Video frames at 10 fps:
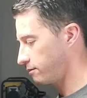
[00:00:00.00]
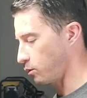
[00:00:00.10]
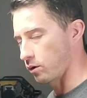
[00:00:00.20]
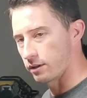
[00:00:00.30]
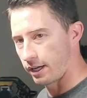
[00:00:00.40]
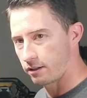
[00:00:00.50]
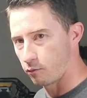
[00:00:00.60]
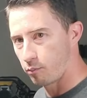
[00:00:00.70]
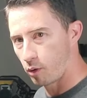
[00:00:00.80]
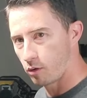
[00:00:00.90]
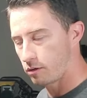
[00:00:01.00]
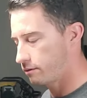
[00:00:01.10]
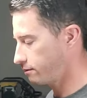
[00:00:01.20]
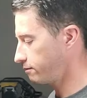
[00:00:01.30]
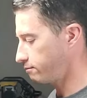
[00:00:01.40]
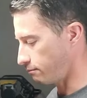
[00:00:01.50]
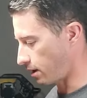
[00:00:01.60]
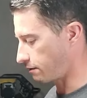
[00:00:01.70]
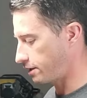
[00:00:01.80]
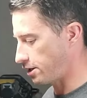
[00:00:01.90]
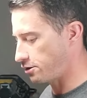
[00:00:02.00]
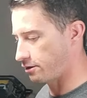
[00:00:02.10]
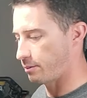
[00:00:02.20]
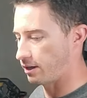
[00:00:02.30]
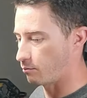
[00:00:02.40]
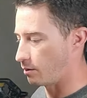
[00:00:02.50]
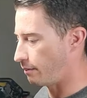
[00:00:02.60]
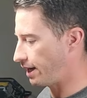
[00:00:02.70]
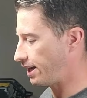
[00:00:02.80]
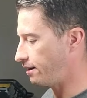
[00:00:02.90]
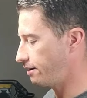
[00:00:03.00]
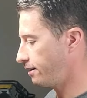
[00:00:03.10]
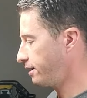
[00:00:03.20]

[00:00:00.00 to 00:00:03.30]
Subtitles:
for length of pull. Modifications may have been made.